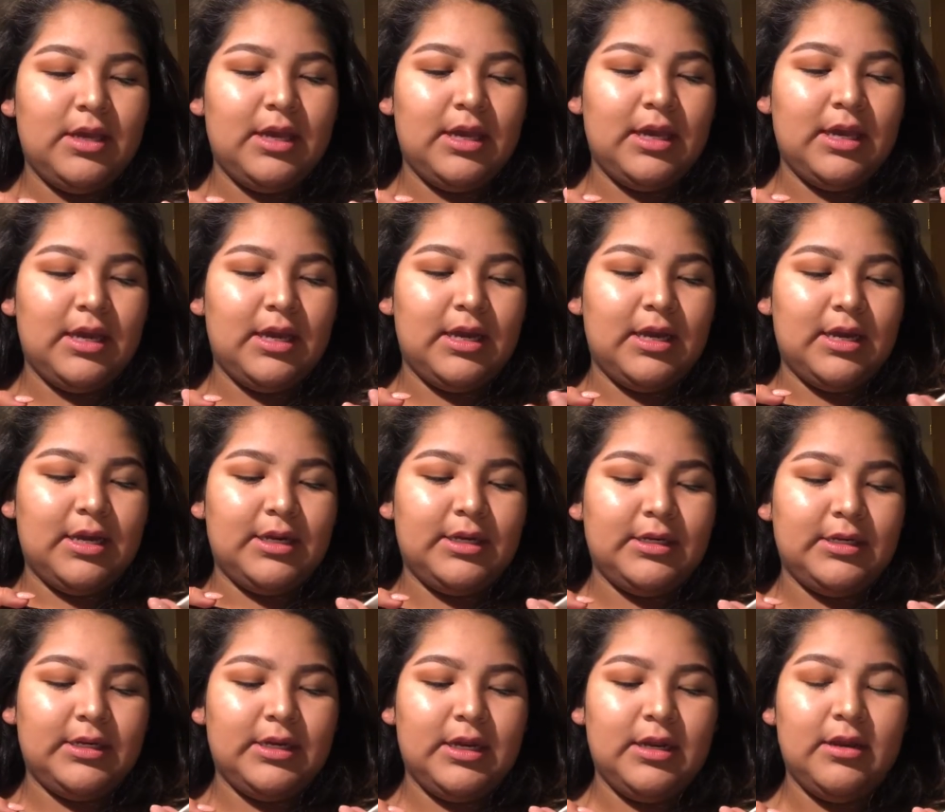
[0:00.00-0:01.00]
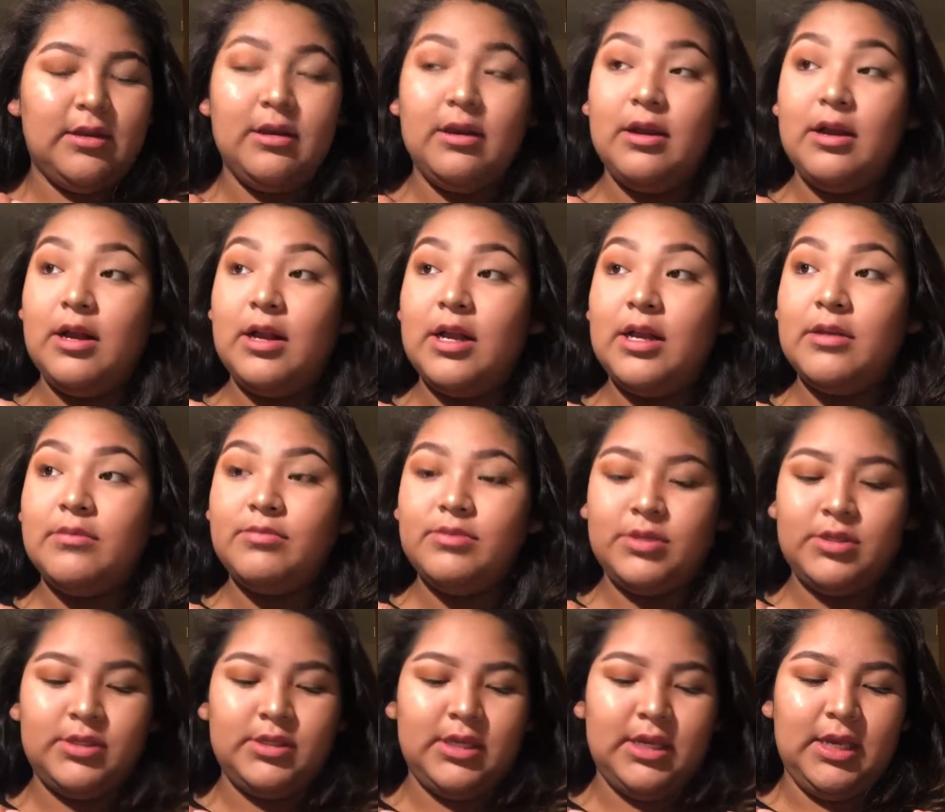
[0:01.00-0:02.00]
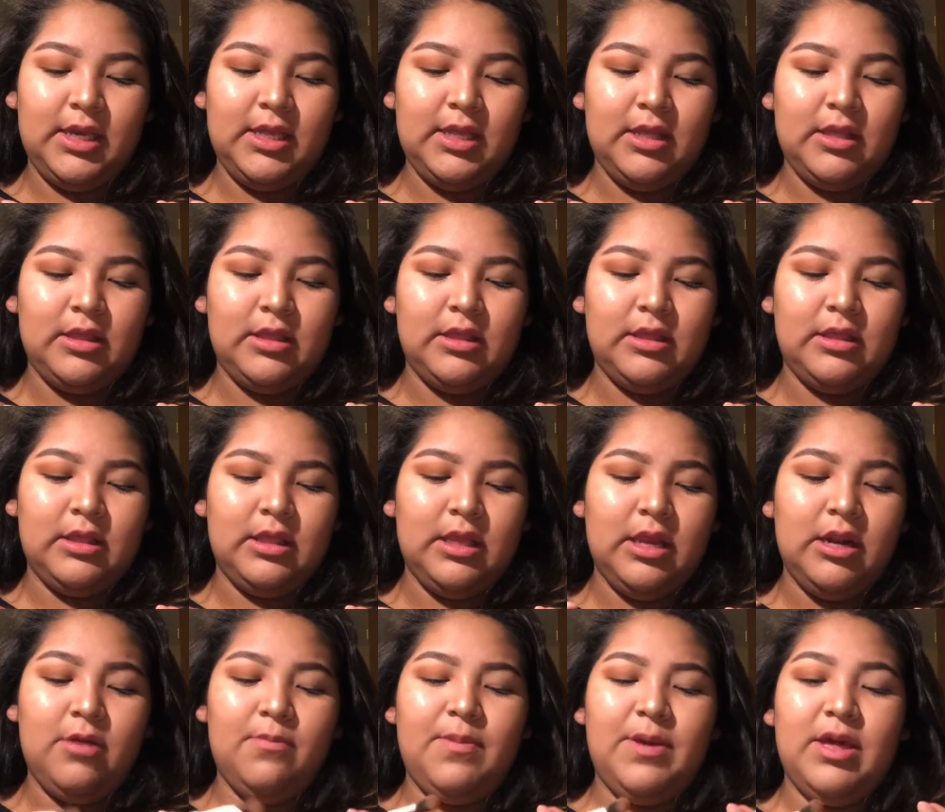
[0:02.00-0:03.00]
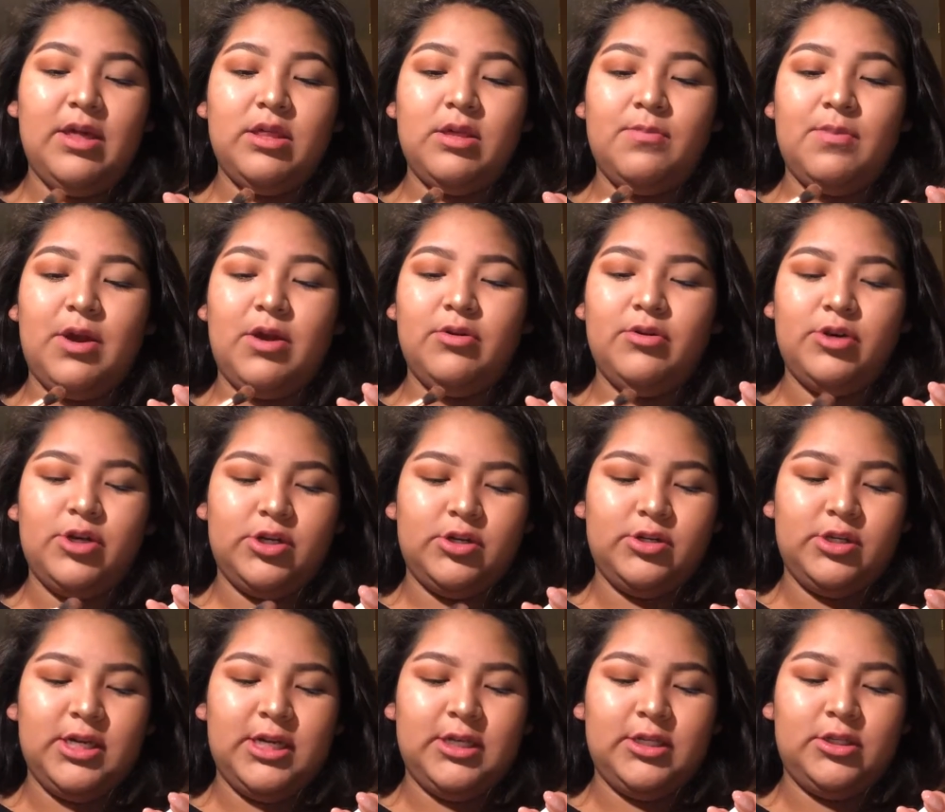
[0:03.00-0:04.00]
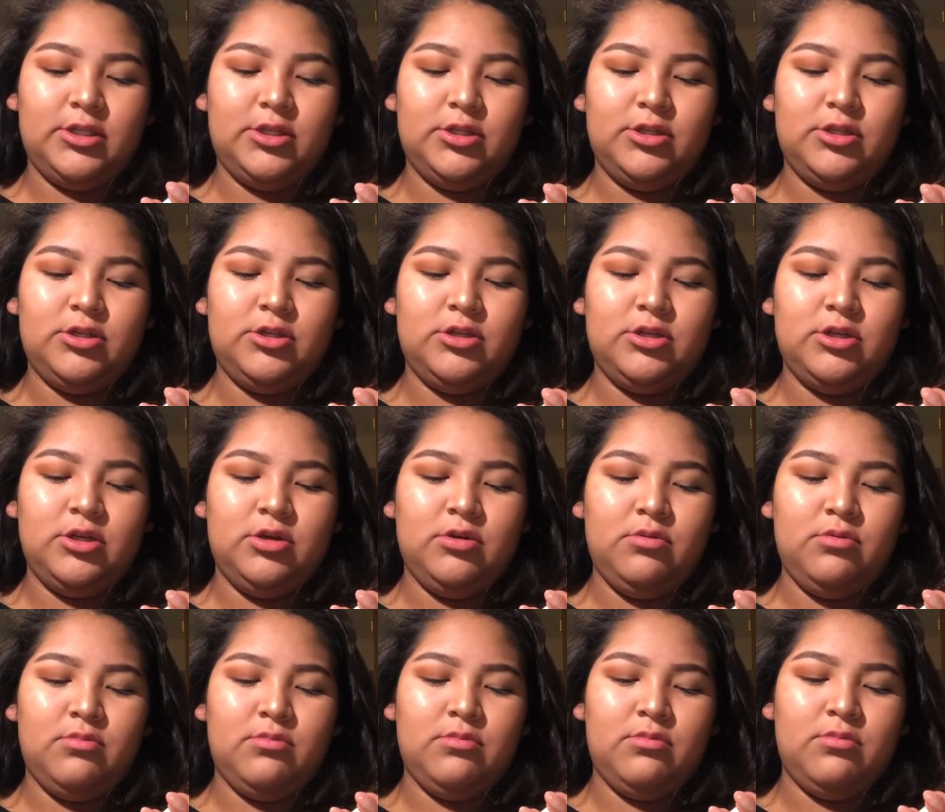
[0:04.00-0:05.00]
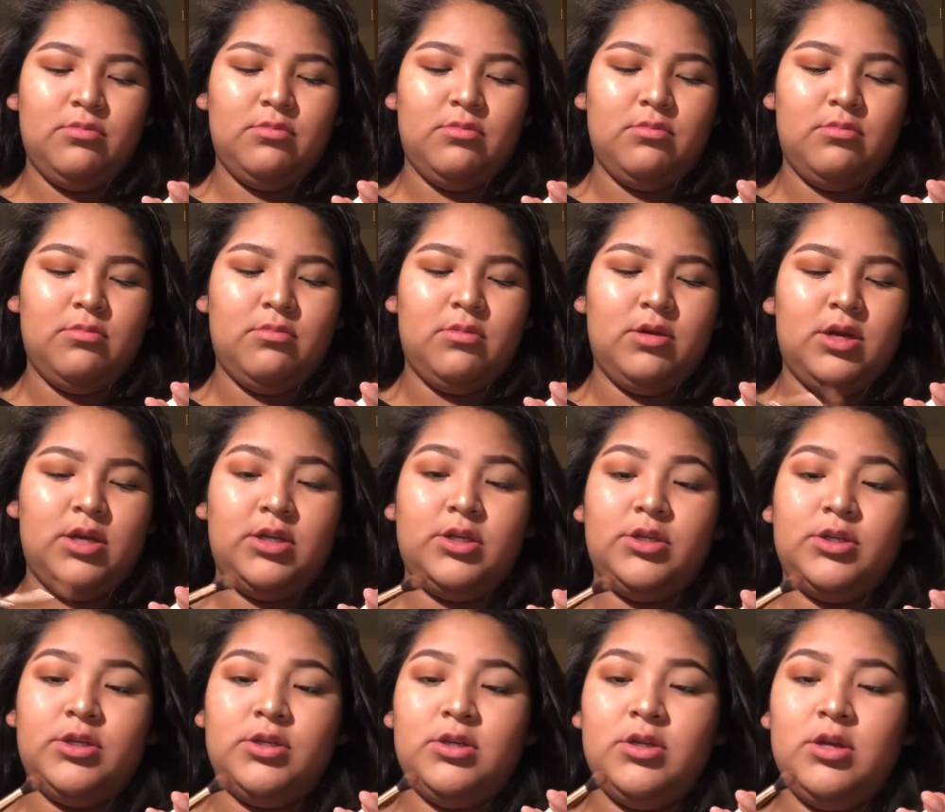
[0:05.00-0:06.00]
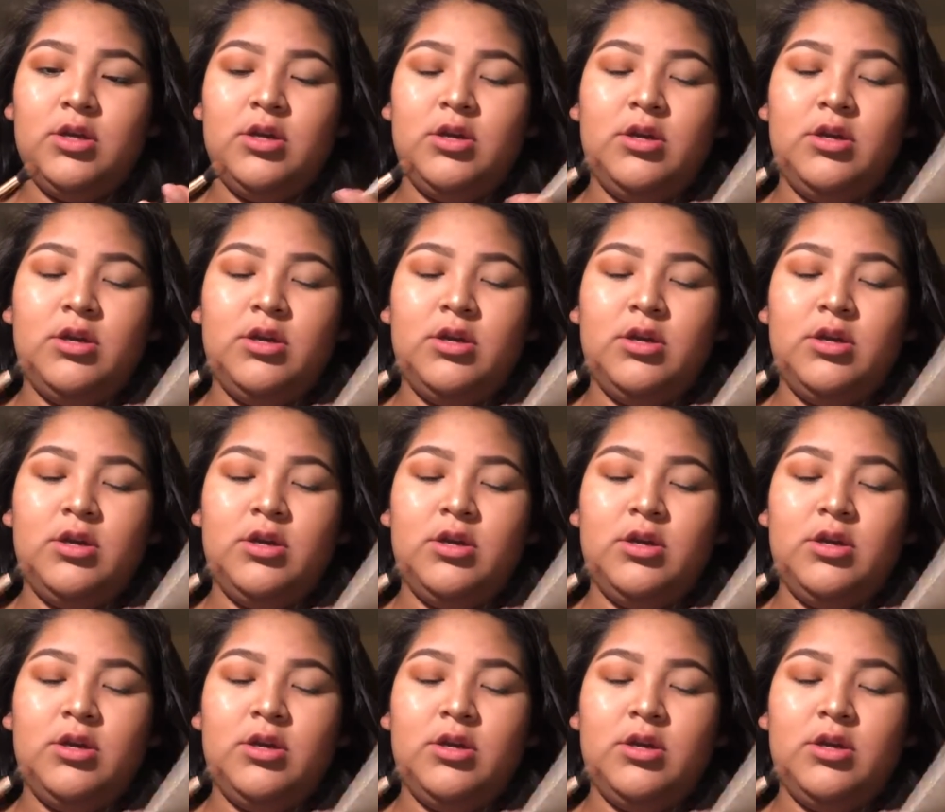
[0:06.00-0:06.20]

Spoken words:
And I'm just taking a little bit of the brown. Don't take too much.